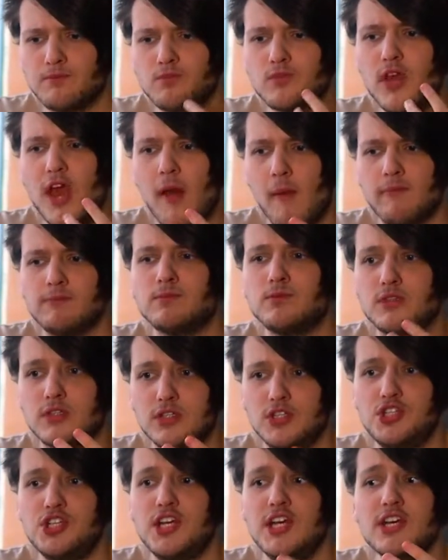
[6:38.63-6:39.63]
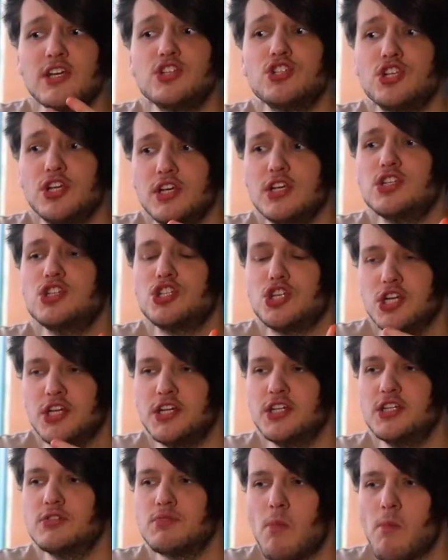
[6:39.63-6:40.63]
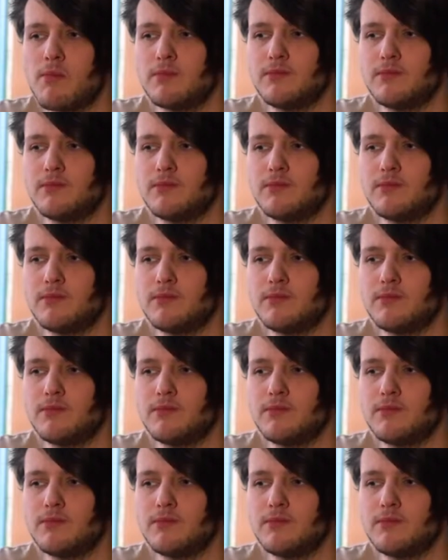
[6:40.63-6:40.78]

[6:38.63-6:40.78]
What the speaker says: Yeah, cheese, cheese, cheese.